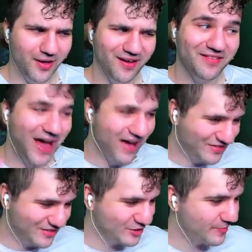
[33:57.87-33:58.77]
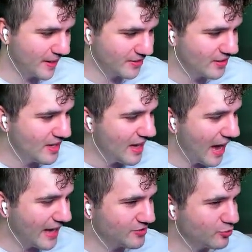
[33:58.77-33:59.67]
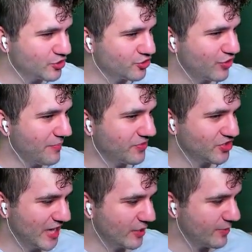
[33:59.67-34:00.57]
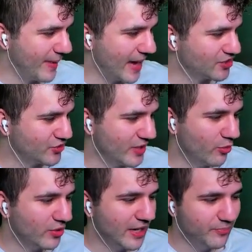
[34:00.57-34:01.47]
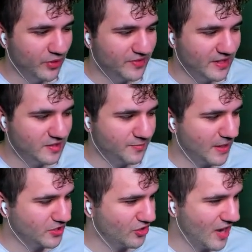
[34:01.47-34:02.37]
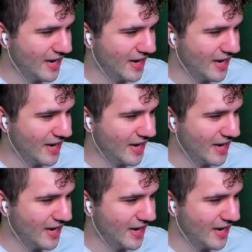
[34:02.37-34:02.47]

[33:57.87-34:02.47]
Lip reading: Novice Inspector. I guess we'll just drop the Shadowy Backstreet and we'll kind of put the Inspector on